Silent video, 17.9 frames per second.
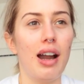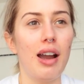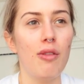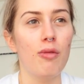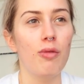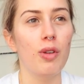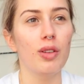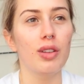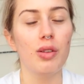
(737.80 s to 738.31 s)
I
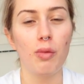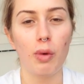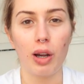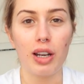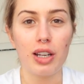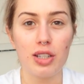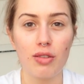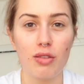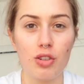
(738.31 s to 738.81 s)
really
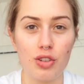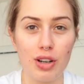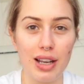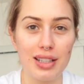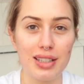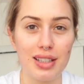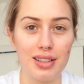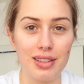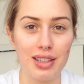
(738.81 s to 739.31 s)
wanted to
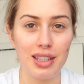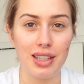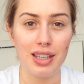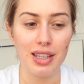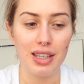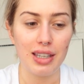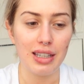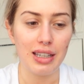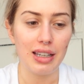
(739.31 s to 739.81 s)
address
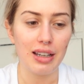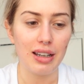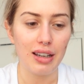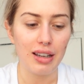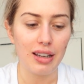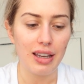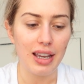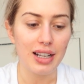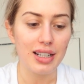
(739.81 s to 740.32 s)
the
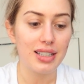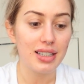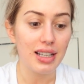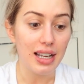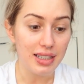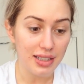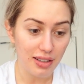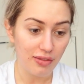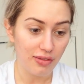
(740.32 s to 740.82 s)

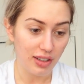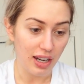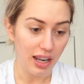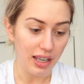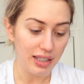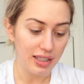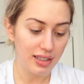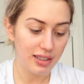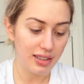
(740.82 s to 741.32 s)

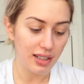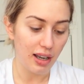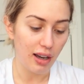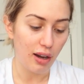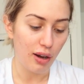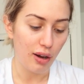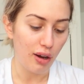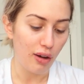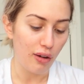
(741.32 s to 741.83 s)
excessiveness
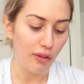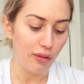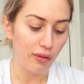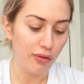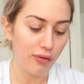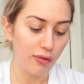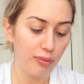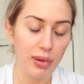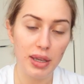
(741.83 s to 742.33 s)

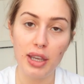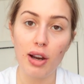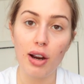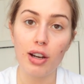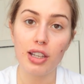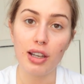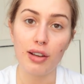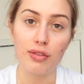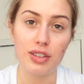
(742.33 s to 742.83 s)
of
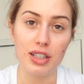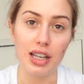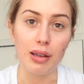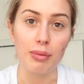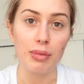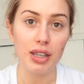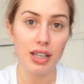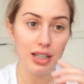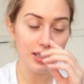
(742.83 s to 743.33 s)
PR
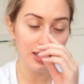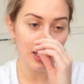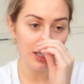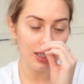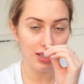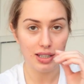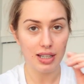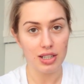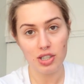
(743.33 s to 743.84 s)
gifting because
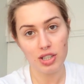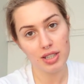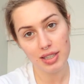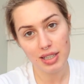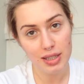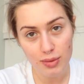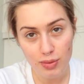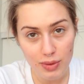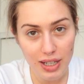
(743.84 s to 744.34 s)

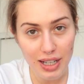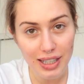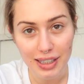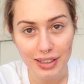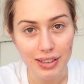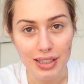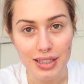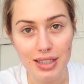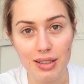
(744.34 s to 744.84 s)
it's
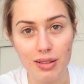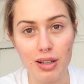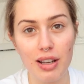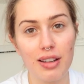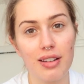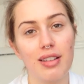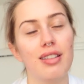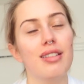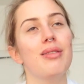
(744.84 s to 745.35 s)
ridiculous.
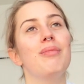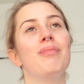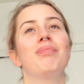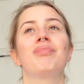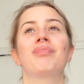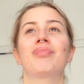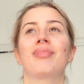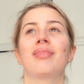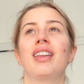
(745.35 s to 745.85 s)

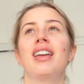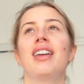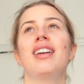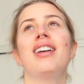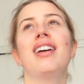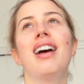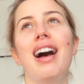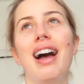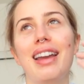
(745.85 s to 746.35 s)

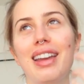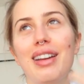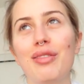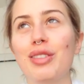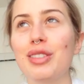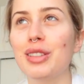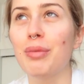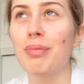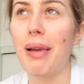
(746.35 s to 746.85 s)
I
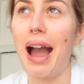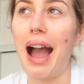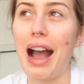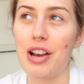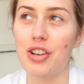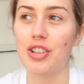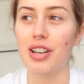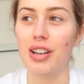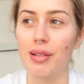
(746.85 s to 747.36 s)
get really
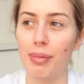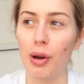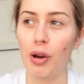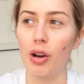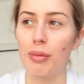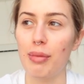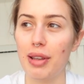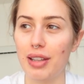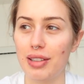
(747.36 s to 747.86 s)
passionate
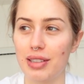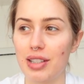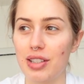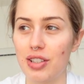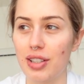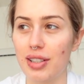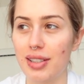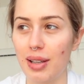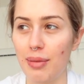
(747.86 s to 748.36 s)
about it because
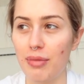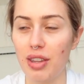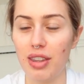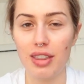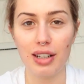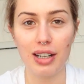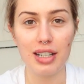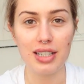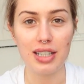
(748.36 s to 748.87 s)
it's just
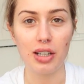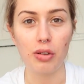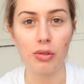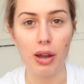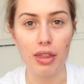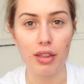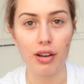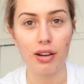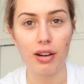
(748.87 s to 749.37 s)
something that I deal
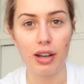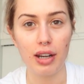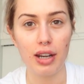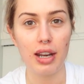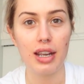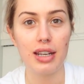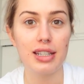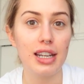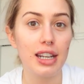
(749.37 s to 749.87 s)
with
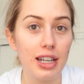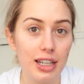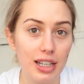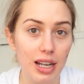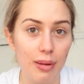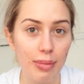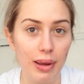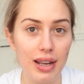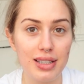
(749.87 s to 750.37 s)
on a
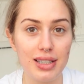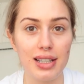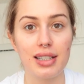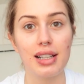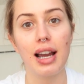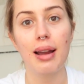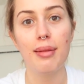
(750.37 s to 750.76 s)
day-to-day basis.